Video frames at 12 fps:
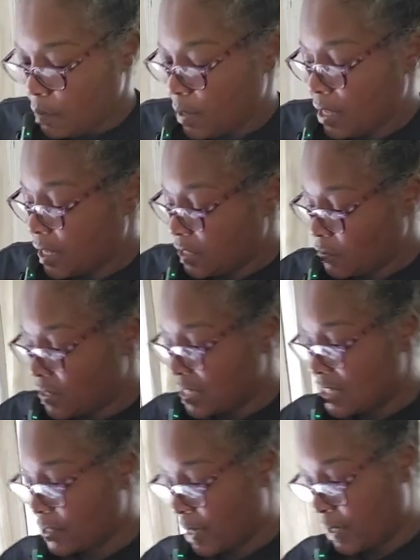because once
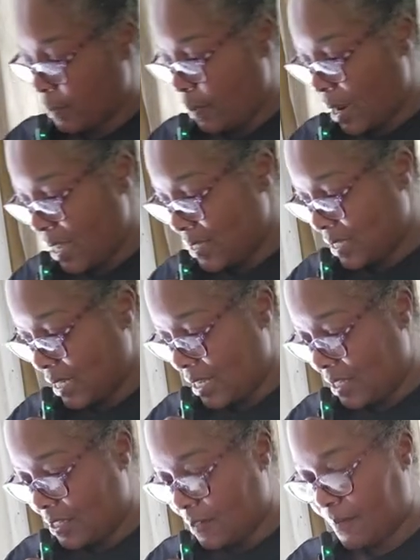I start the
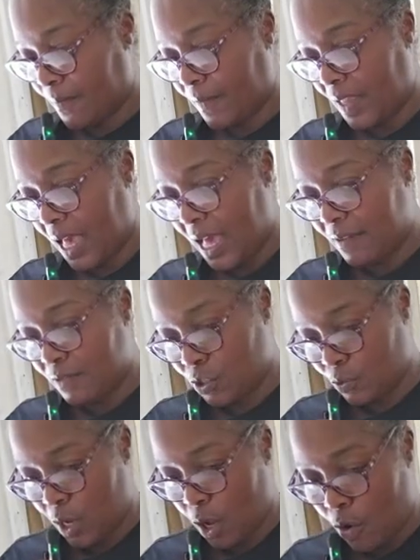process, I have to
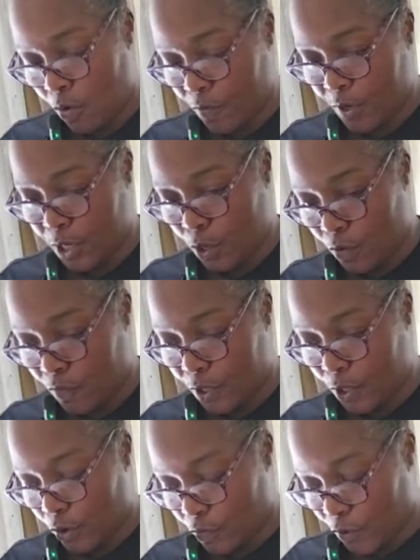do it over and over
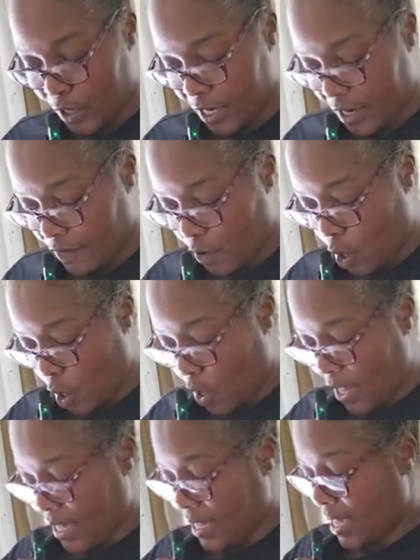and over again for
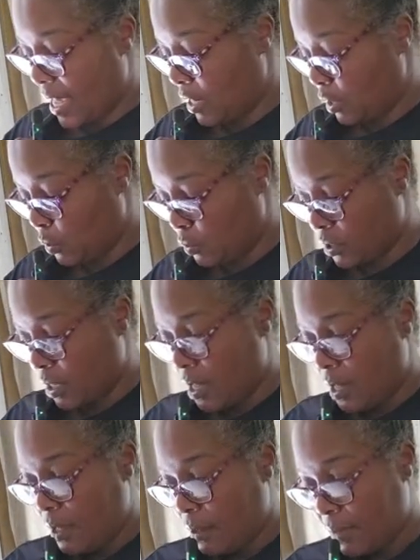all 8 candles
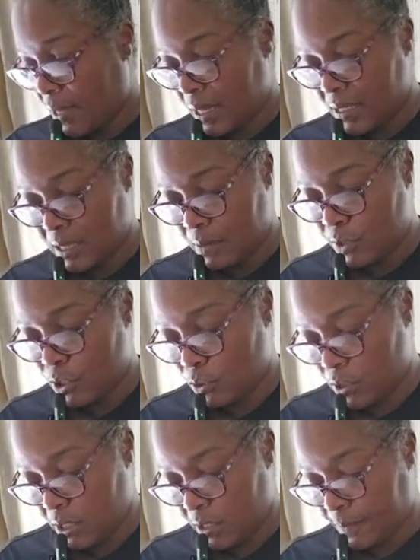because I'm
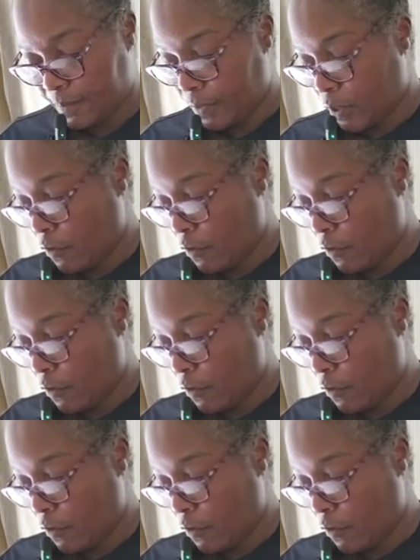using